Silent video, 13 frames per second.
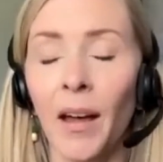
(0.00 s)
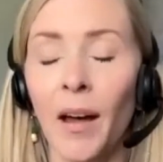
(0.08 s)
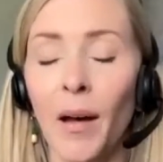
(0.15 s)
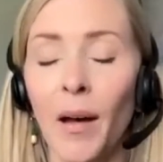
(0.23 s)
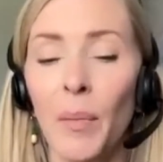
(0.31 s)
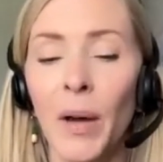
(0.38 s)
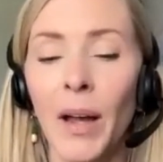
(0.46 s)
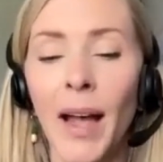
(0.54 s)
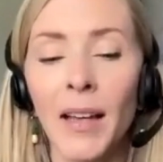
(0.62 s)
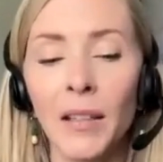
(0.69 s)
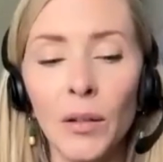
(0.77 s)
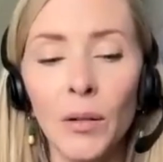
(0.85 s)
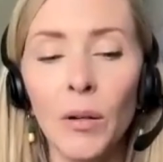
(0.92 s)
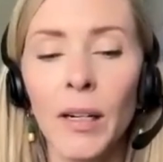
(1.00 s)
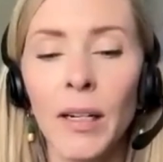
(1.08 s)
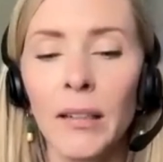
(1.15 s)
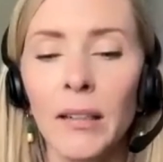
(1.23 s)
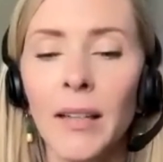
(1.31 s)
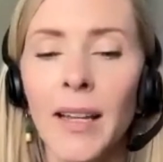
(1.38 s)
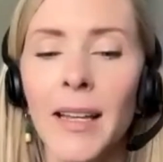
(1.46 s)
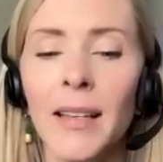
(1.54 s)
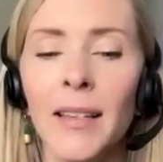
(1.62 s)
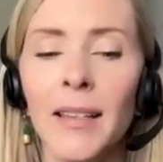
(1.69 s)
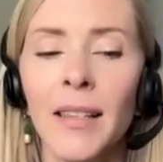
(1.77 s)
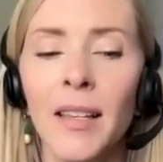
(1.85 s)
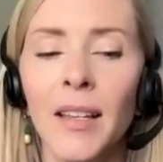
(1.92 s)
But castor oil
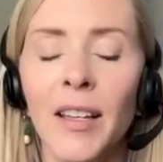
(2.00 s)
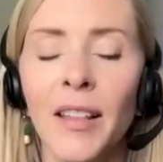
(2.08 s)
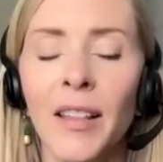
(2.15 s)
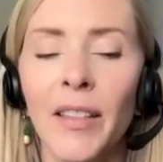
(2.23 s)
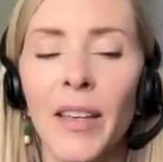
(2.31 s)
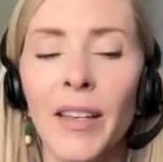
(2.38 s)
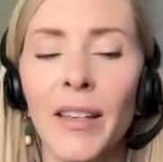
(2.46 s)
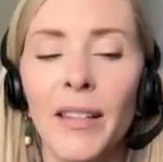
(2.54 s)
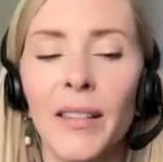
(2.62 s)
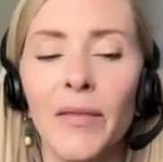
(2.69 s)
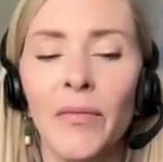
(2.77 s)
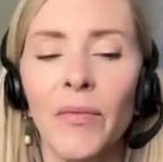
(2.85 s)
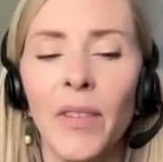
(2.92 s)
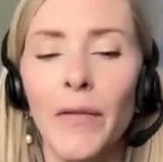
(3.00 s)
is this